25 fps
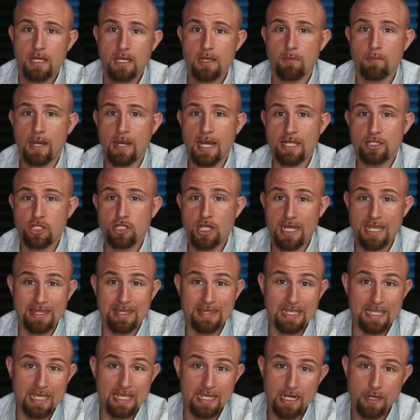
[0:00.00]
by checking
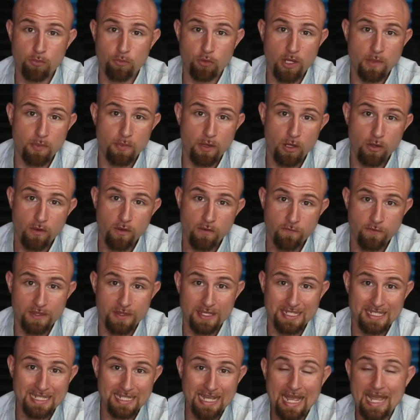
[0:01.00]
the GitHub repo for the
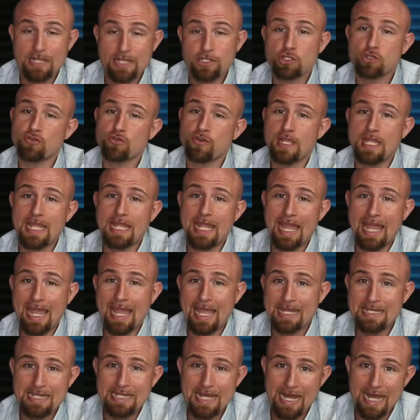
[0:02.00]
SideTree
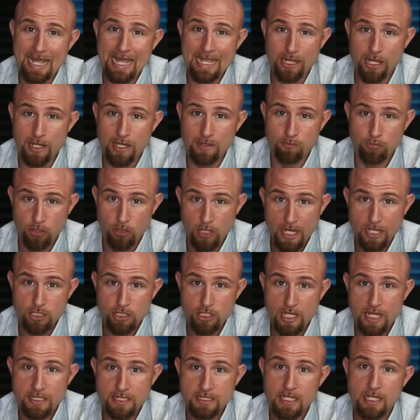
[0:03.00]
and Ion
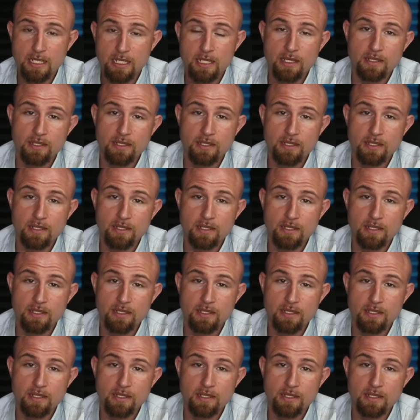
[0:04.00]
project.